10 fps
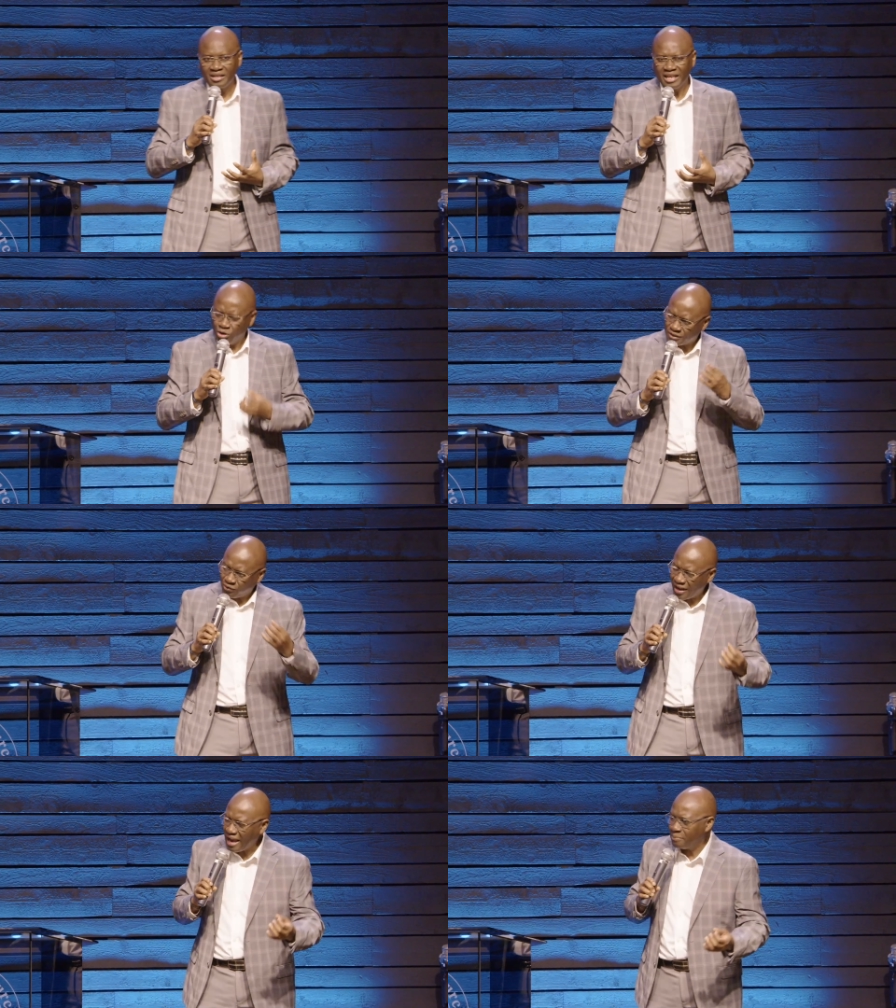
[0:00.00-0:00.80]
He looked
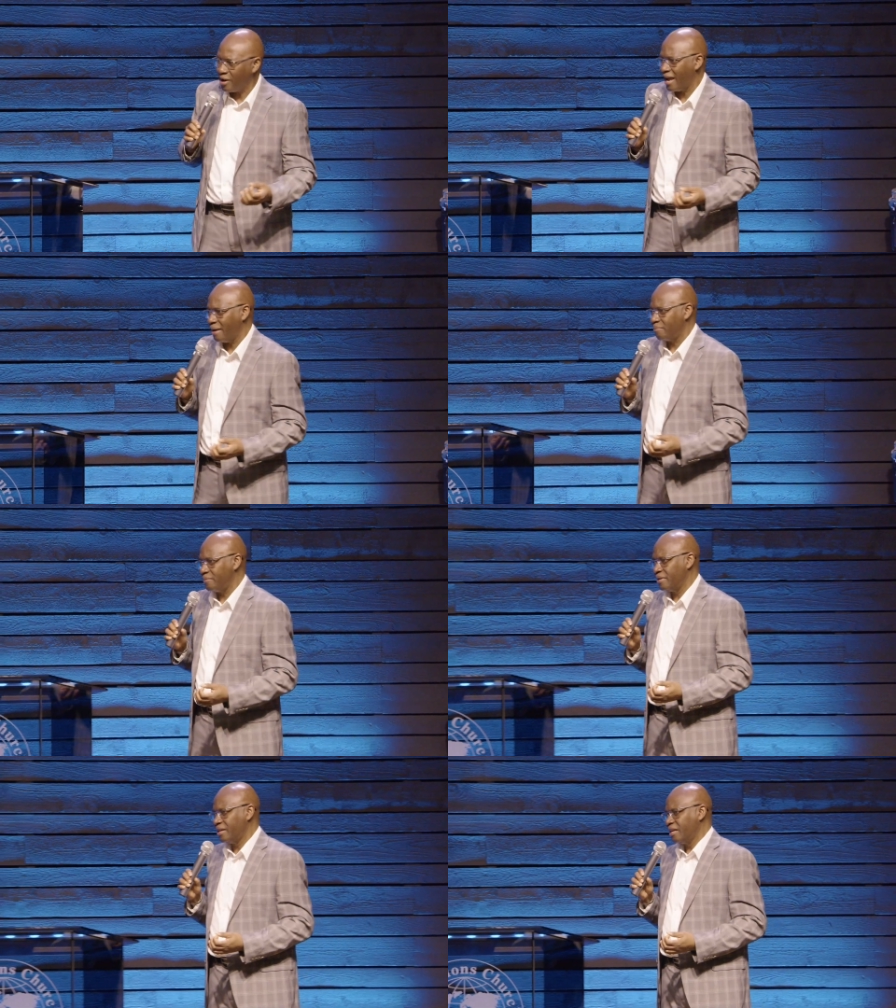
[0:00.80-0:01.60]
for Abraham.
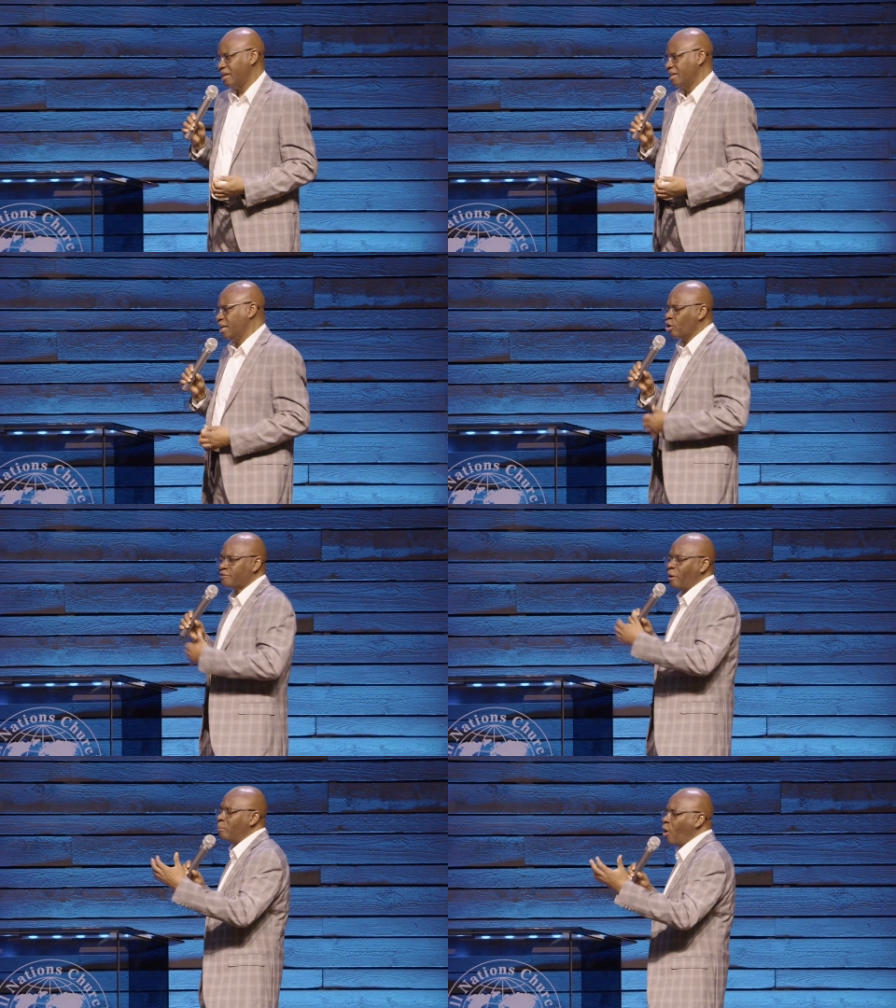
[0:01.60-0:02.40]
He
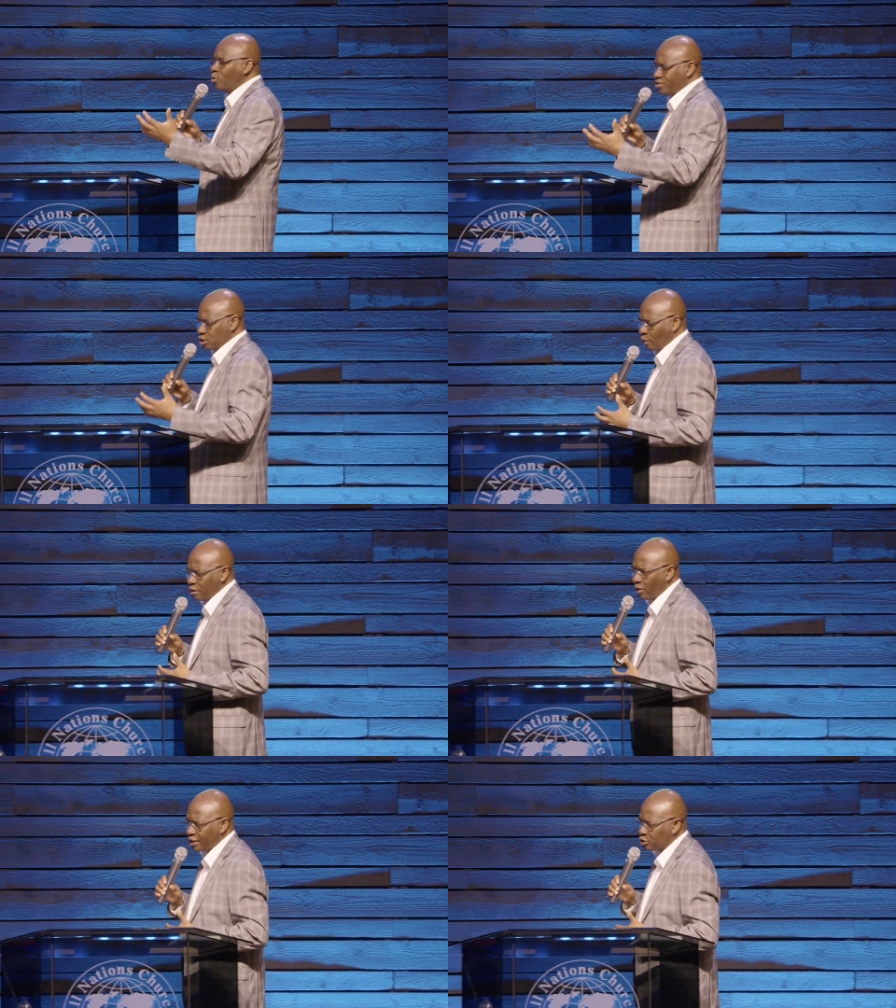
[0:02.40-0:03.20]
looked for Moses when
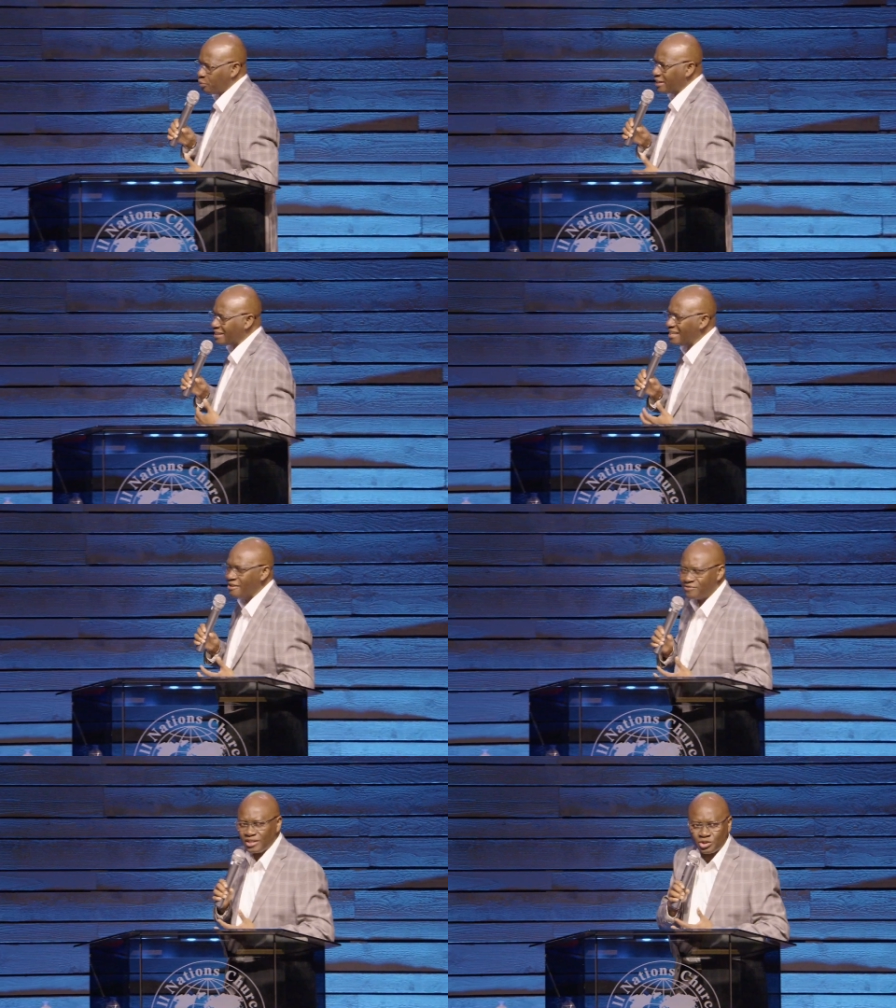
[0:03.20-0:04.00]
he wanted to bring
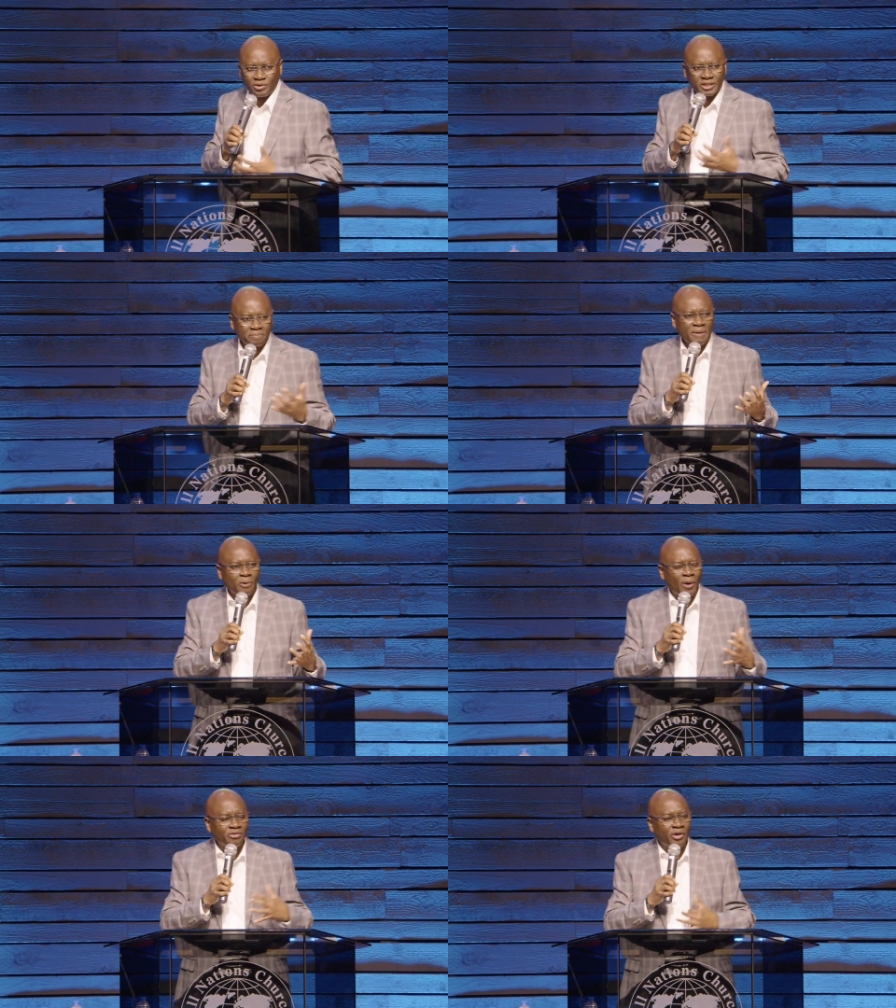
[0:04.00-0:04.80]
deliverance to his
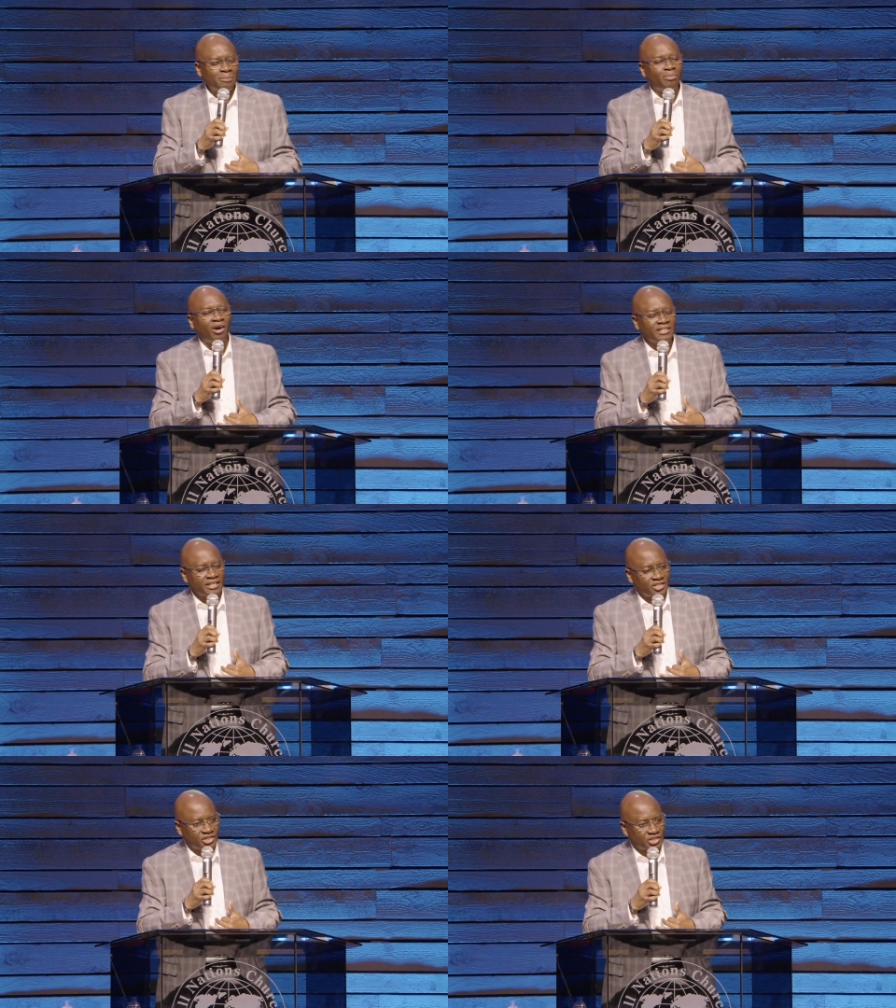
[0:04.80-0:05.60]
people when they were in
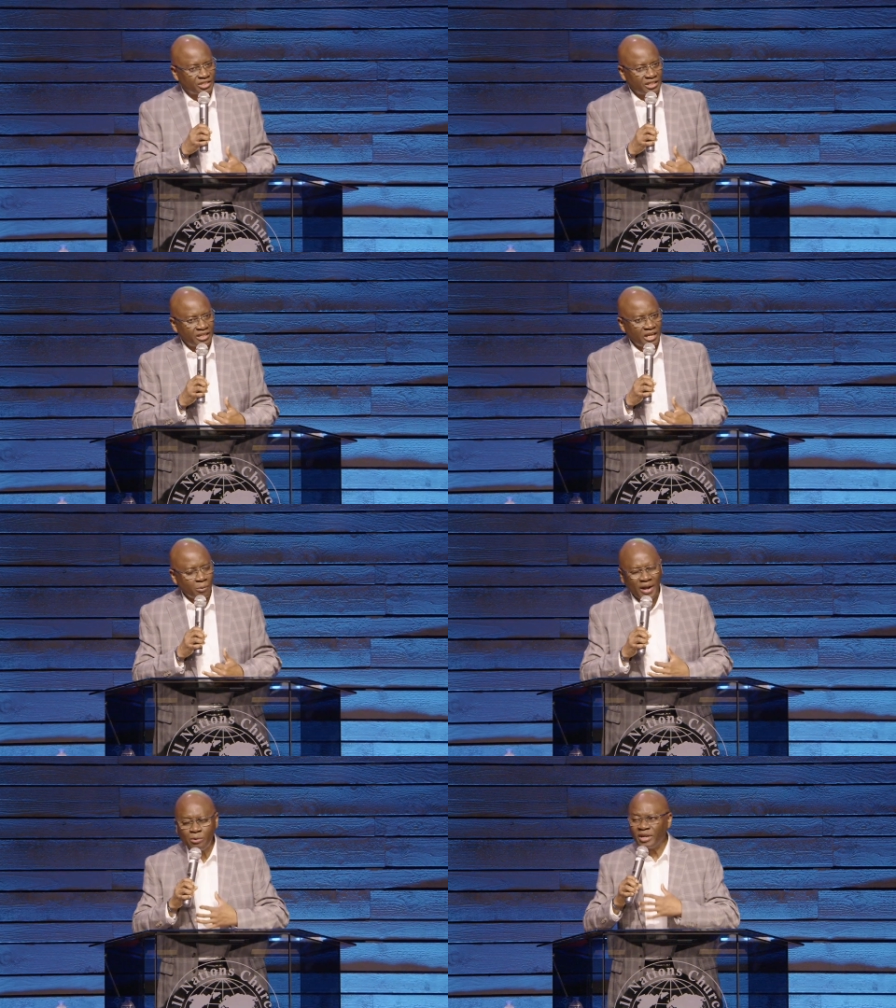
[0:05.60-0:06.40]
bondage
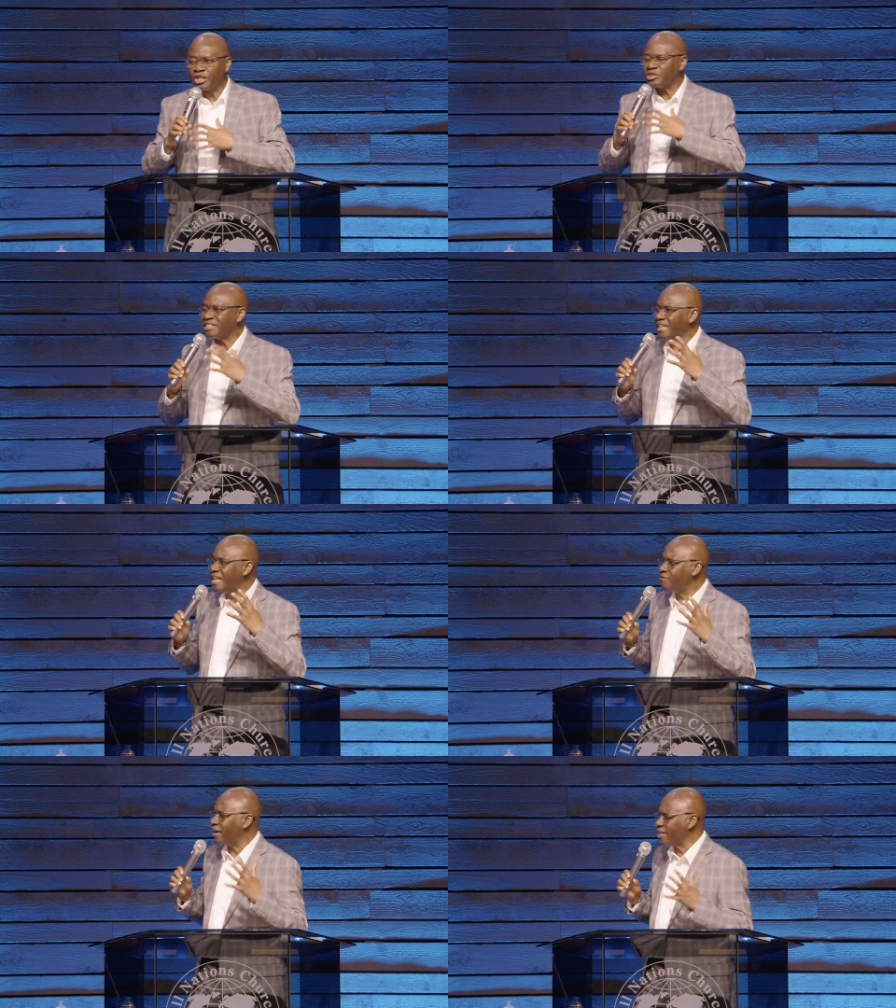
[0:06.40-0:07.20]
when he wanted to
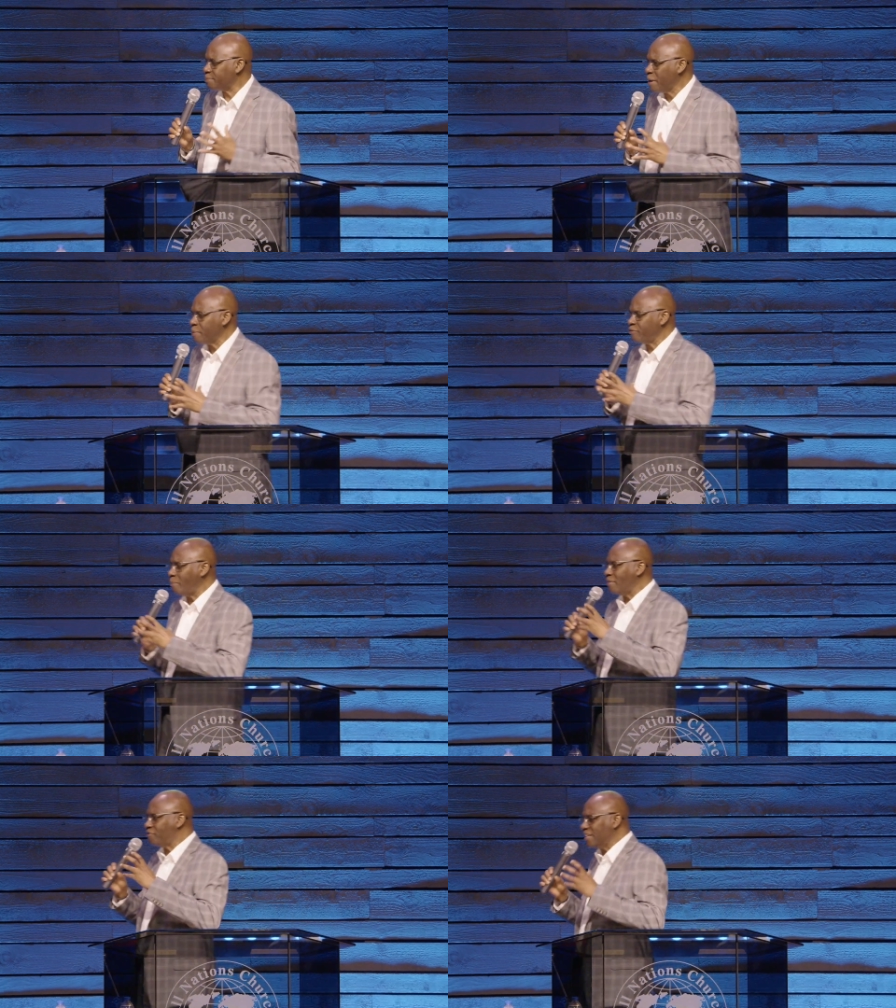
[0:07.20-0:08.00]
deliver his people
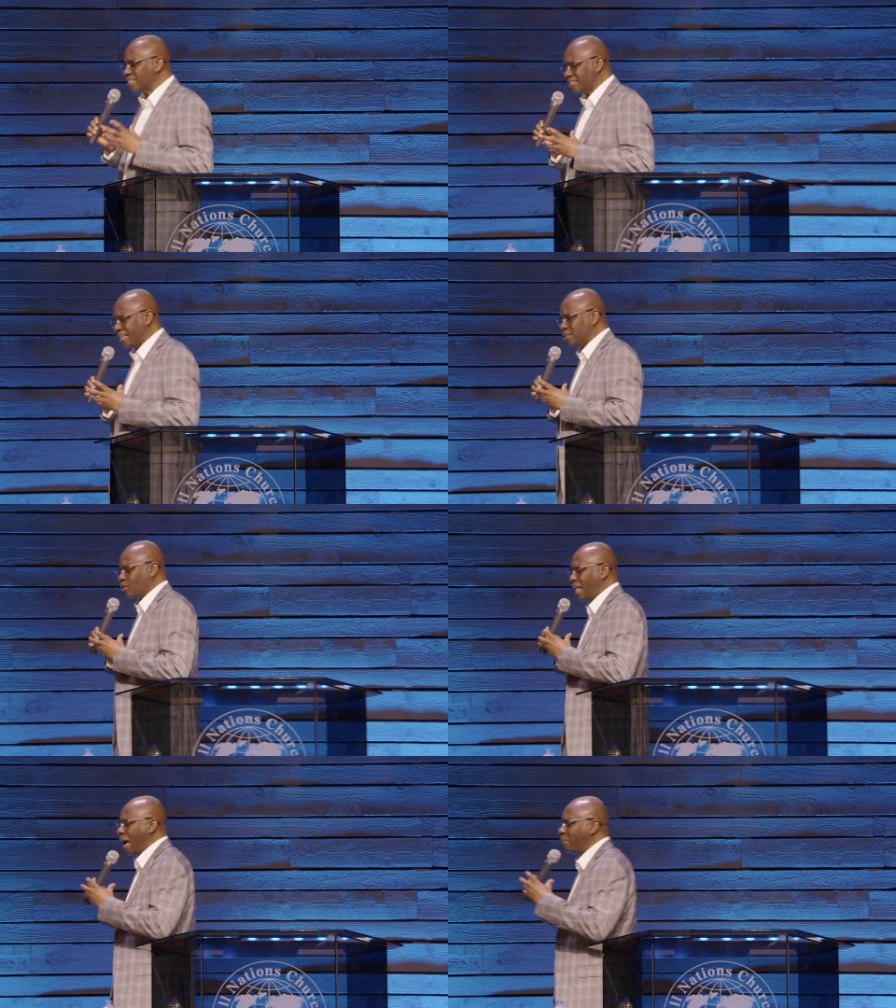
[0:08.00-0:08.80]
from the Philistines or the